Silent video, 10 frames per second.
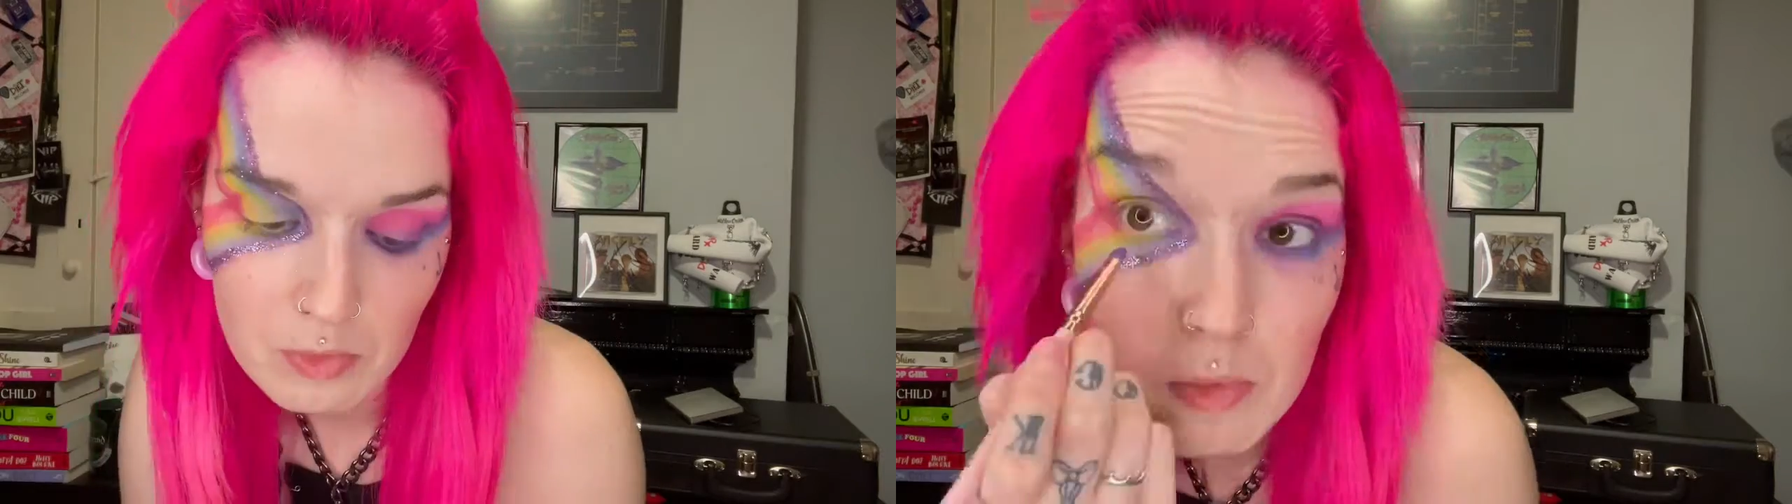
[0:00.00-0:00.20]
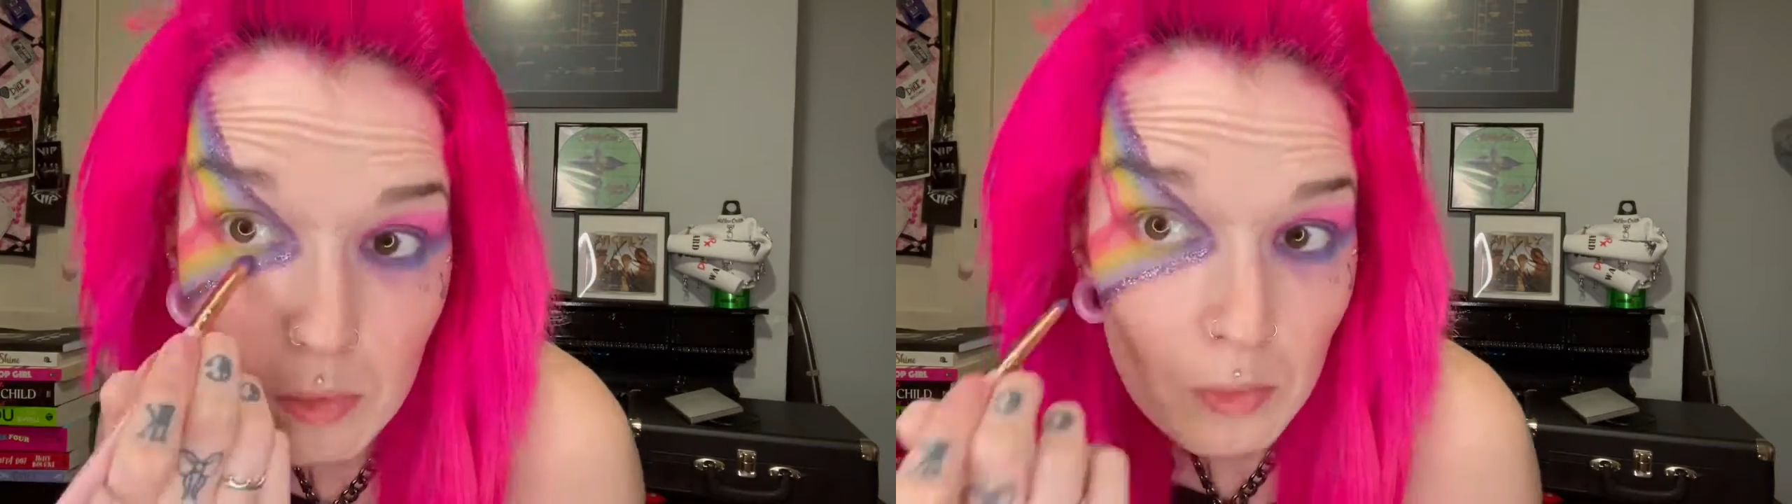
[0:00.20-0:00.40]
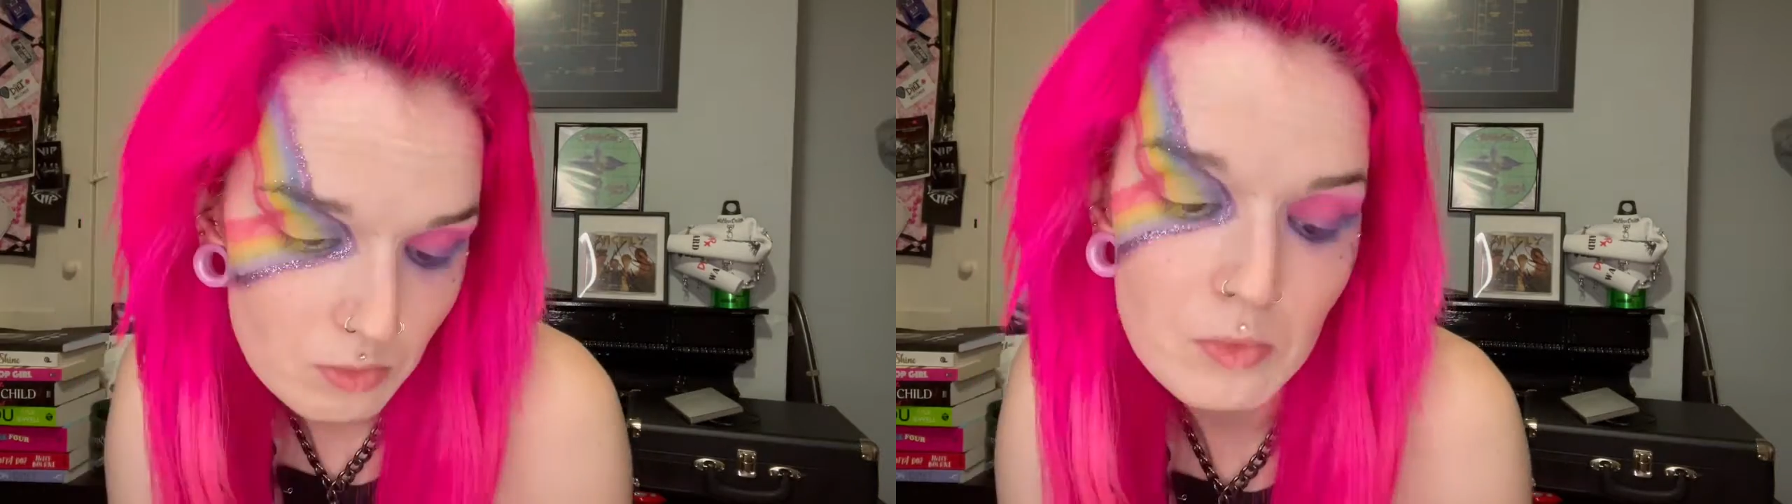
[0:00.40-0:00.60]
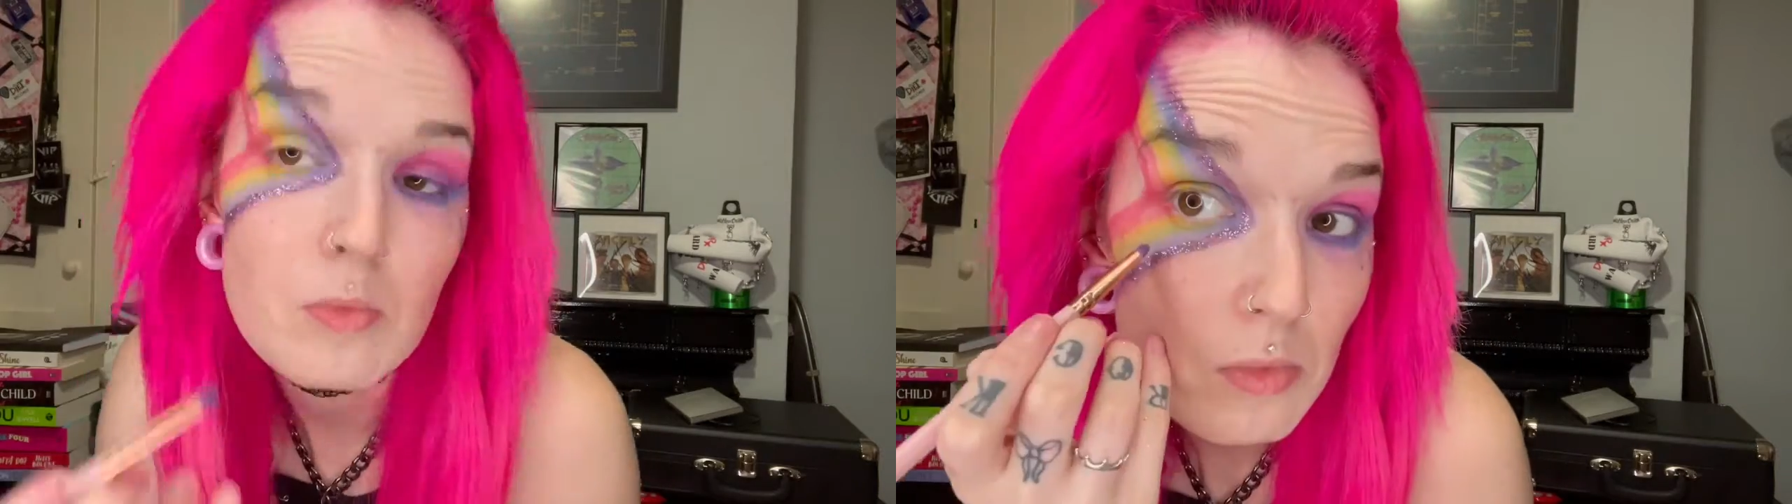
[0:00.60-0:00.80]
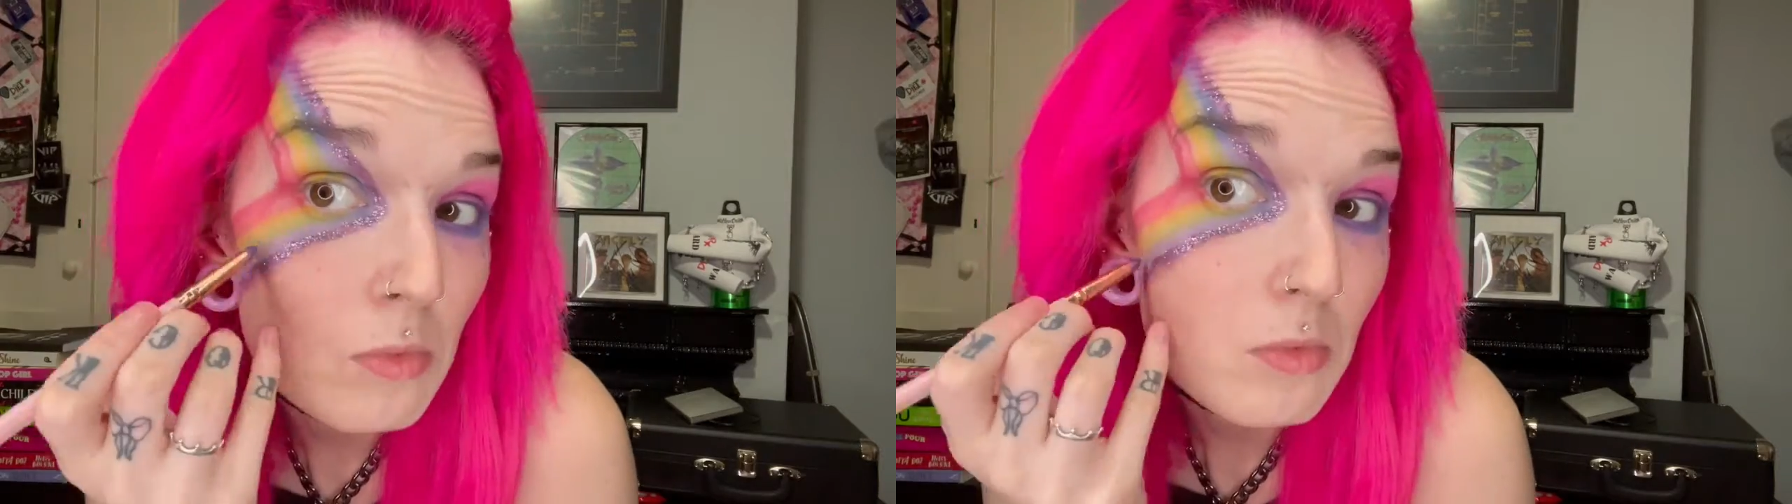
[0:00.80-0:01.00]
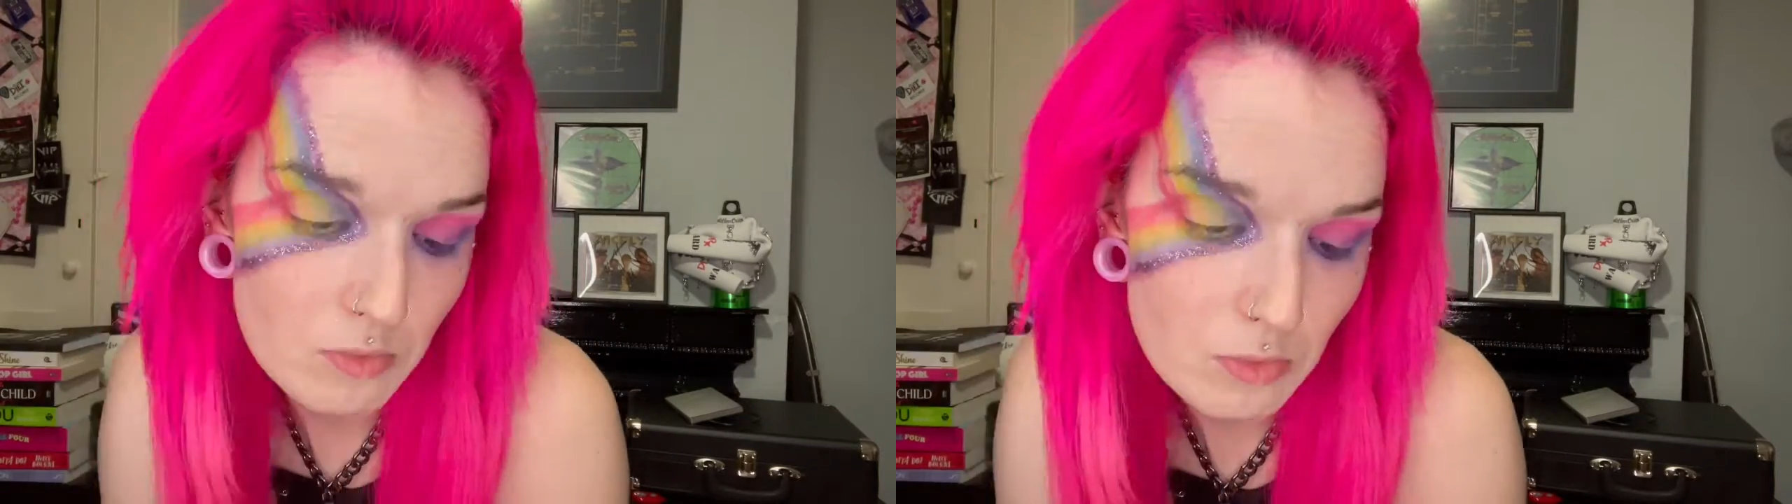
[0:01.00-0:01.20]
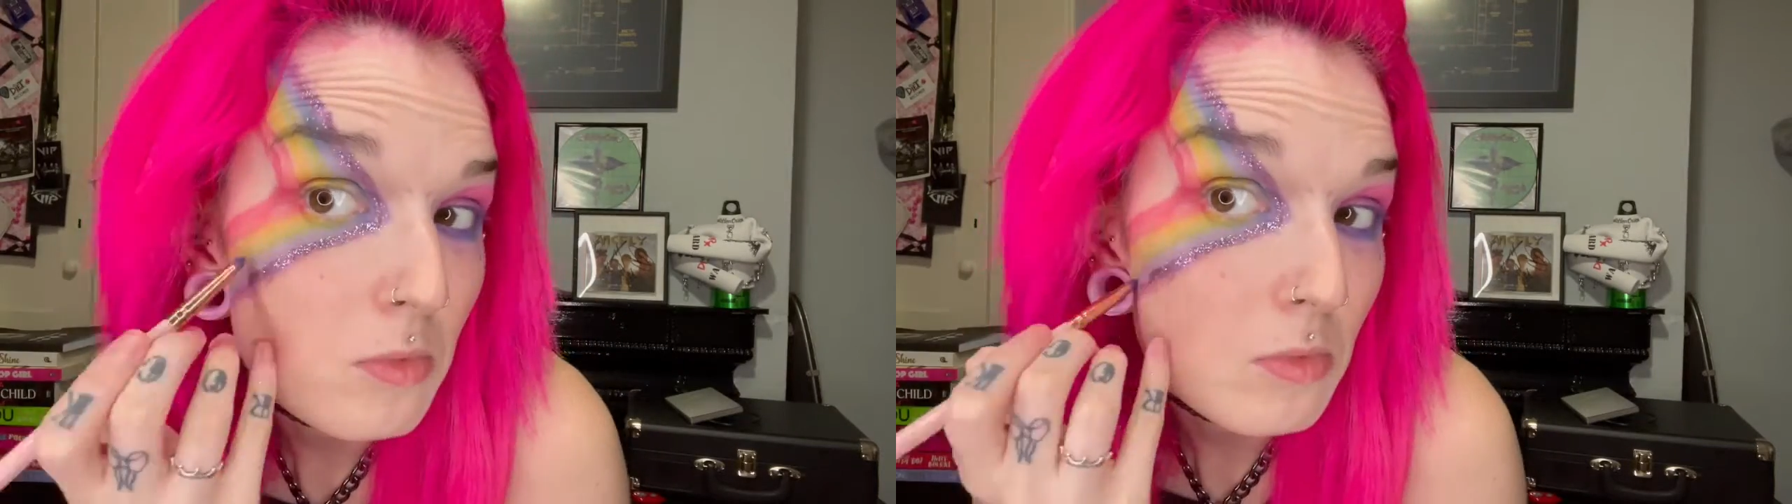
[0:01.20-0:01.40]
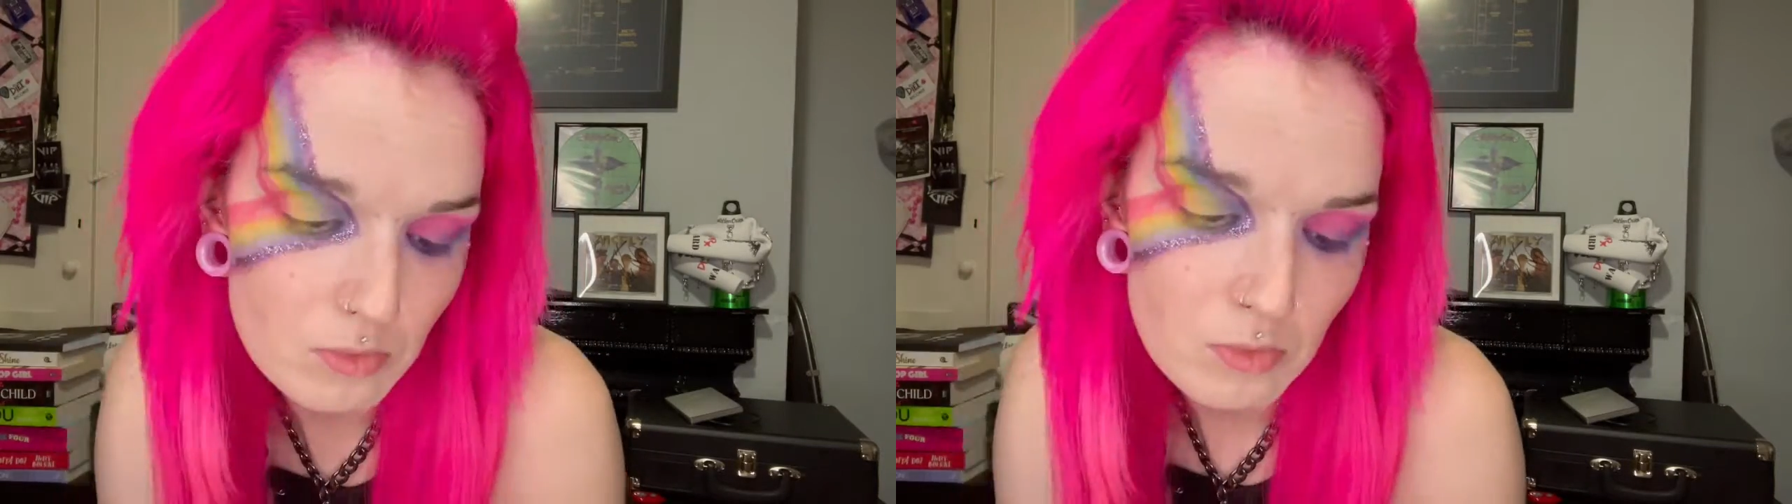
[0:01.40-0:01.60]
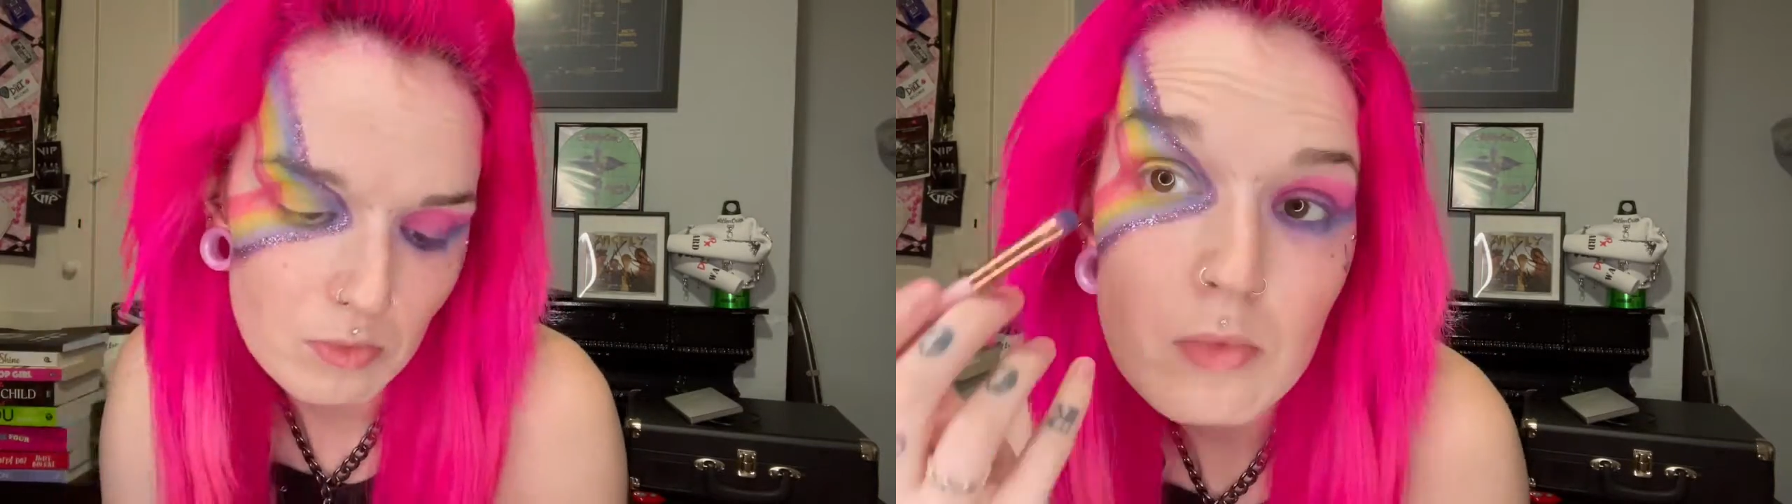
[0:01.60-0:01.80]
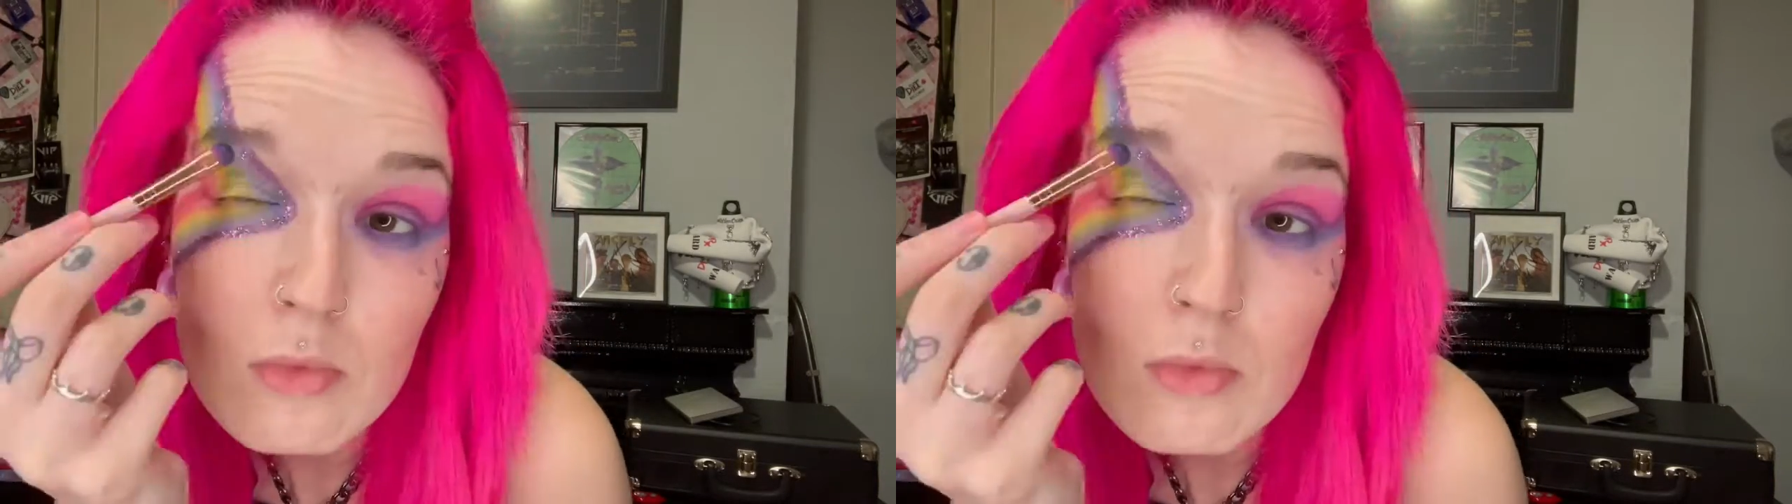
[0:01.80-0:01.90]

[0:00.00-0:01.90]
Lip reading: all in my eye. This next